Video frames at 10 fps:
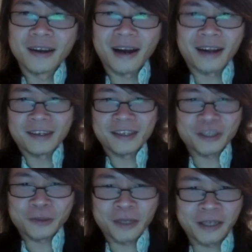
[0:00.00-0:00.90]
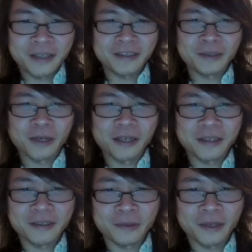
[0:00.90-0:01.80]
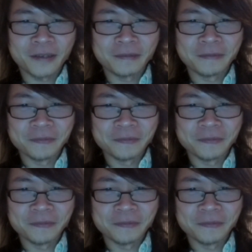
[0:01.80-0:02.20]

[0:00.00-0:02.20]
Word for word: unless you are you are you are